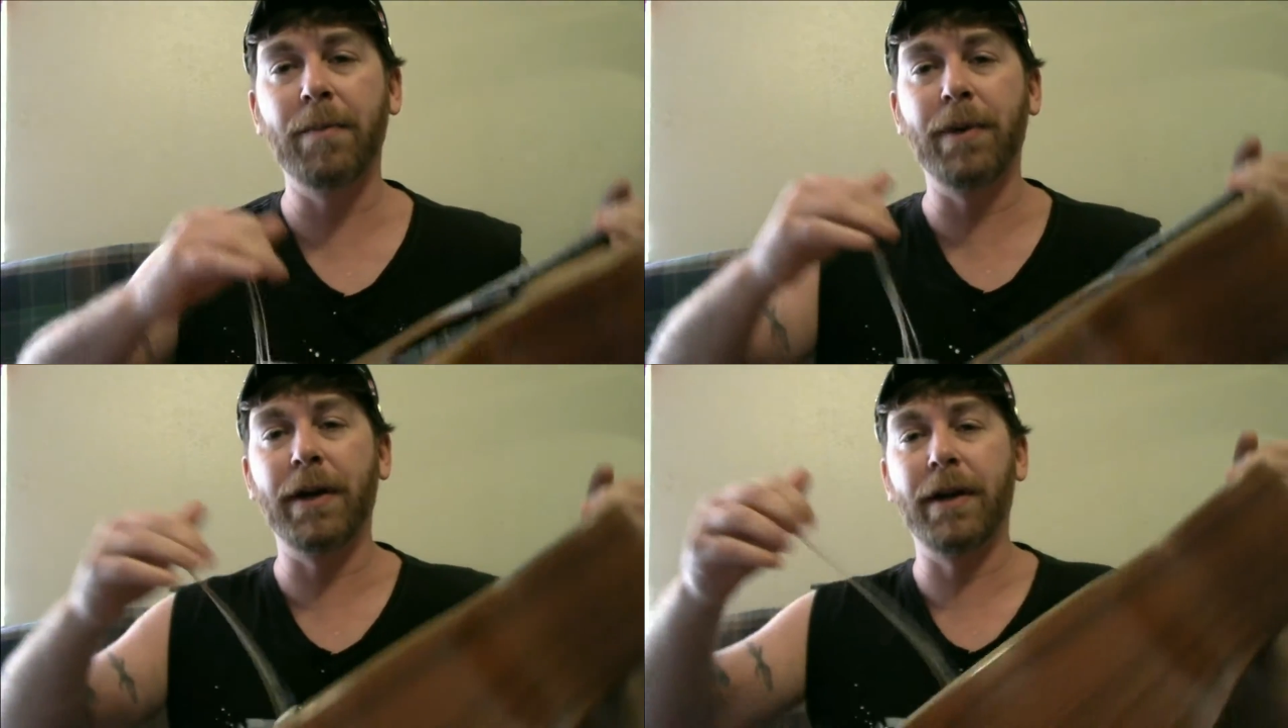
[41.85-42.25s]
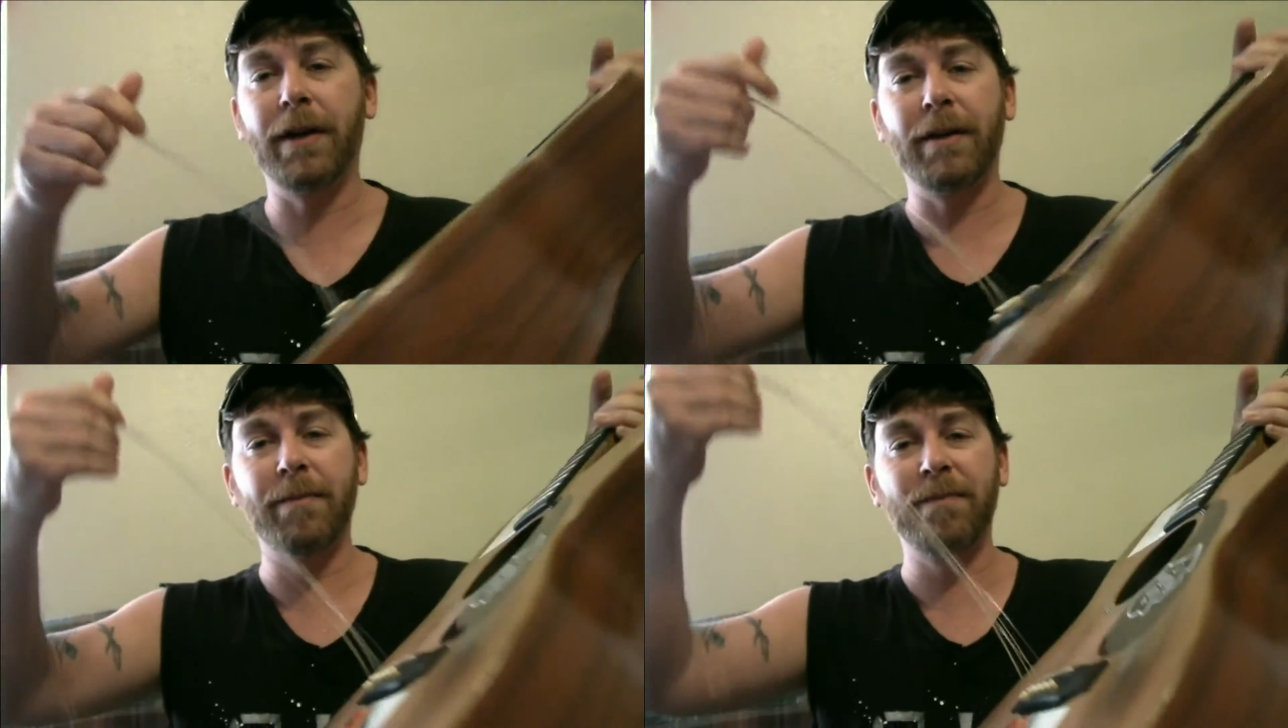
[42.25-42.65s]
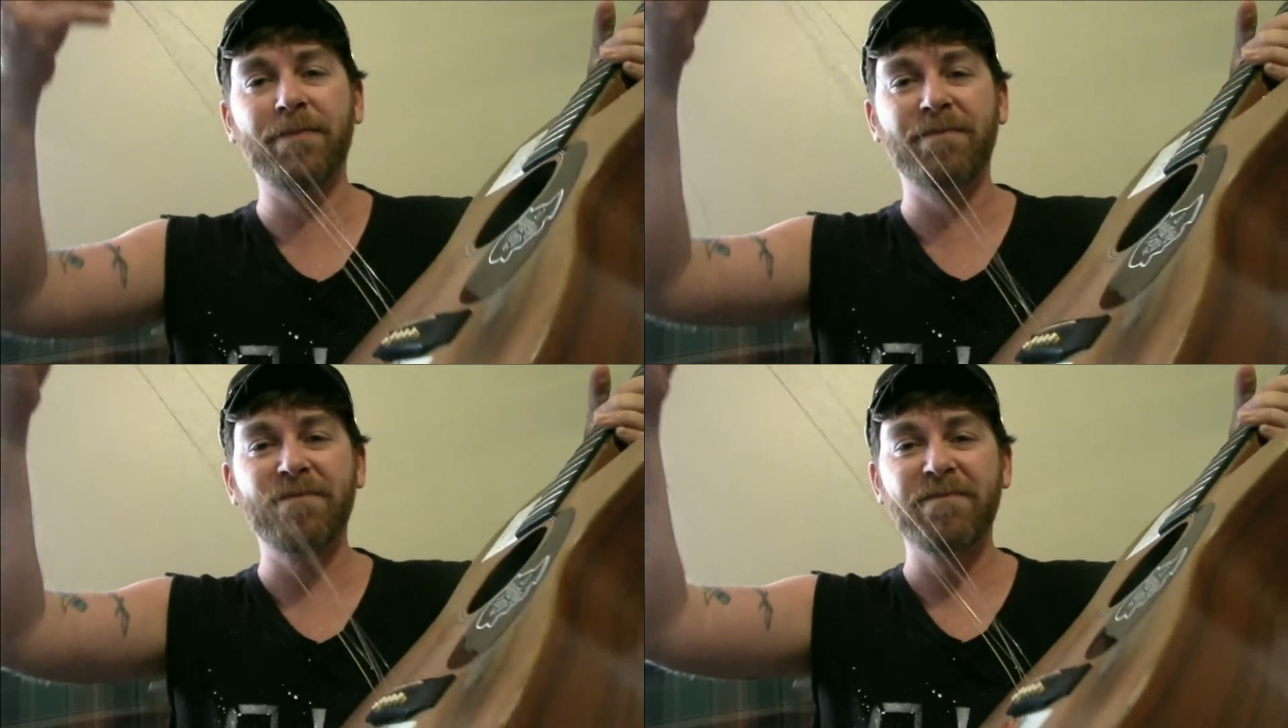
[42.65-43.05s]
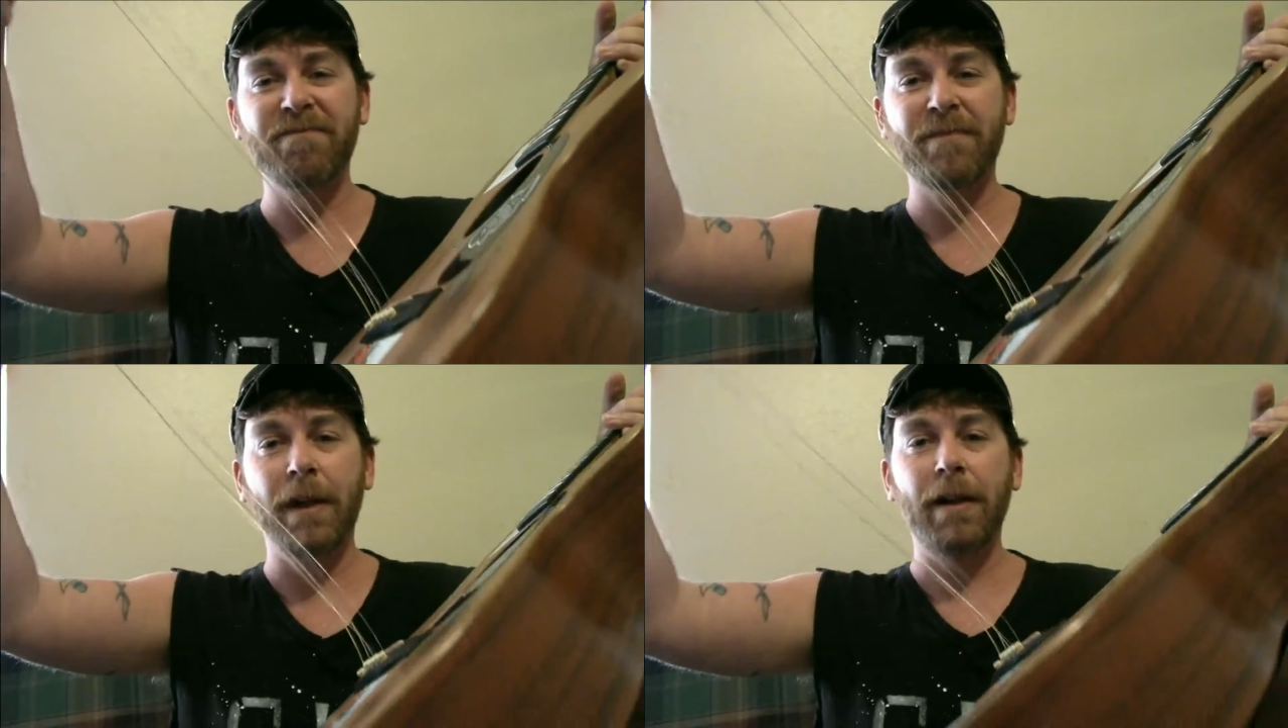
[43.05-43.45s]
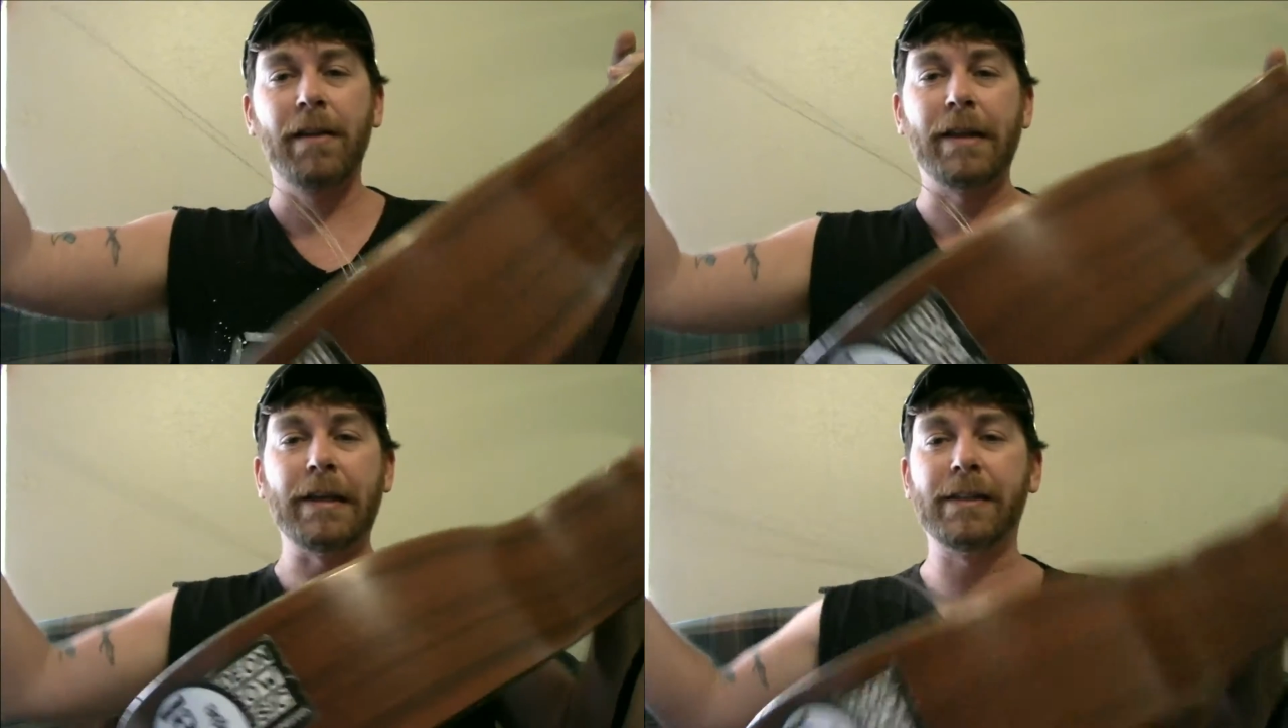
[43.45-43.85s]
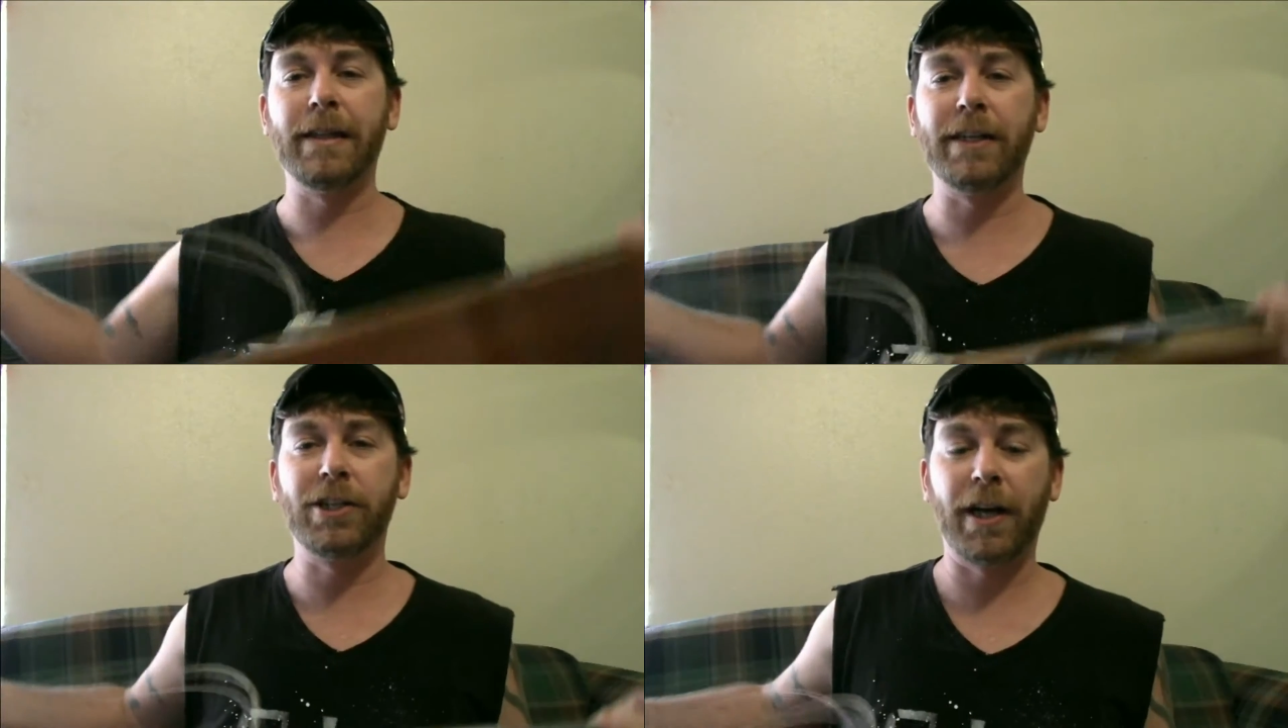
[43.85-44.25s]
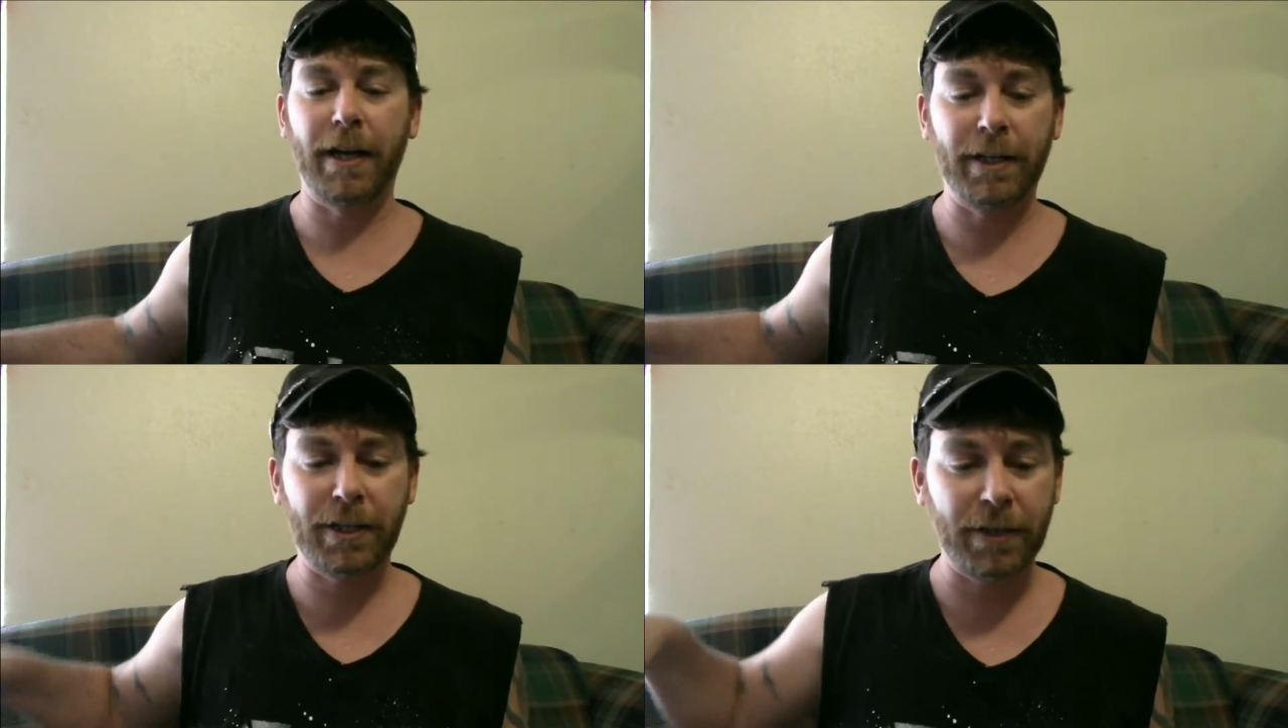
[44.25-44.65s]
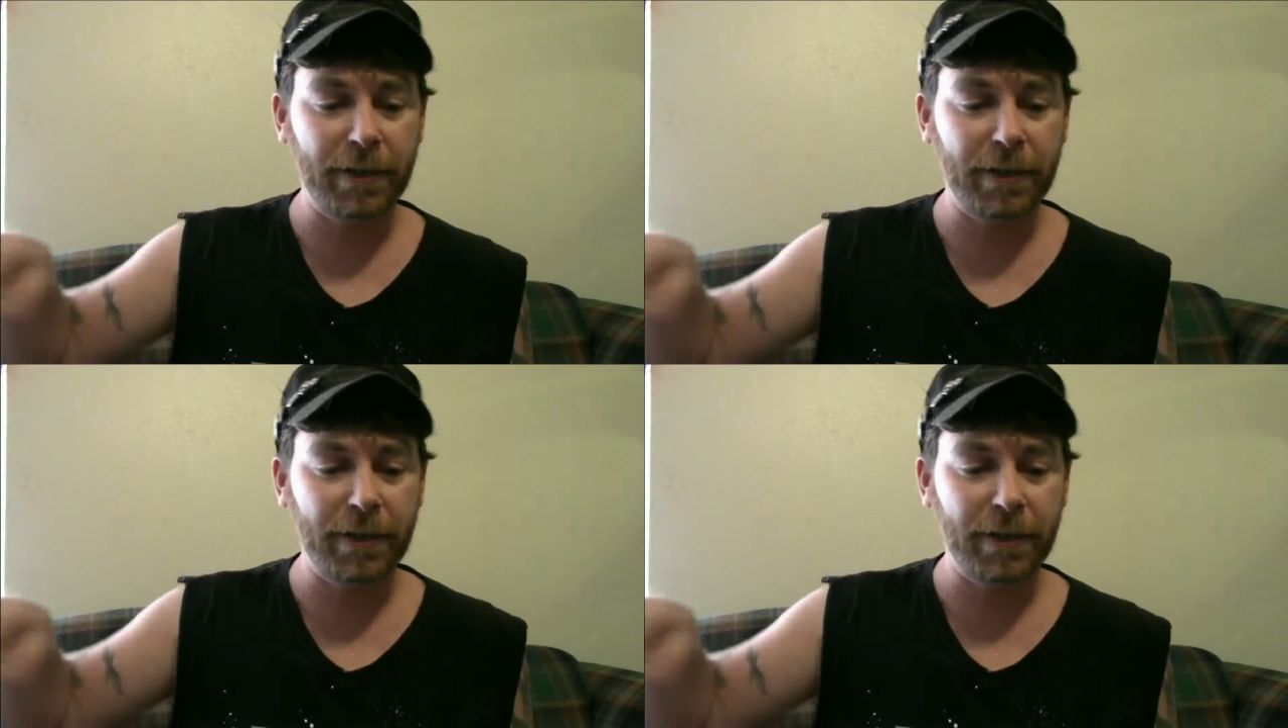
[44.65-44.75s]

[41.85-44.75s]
but these need changed.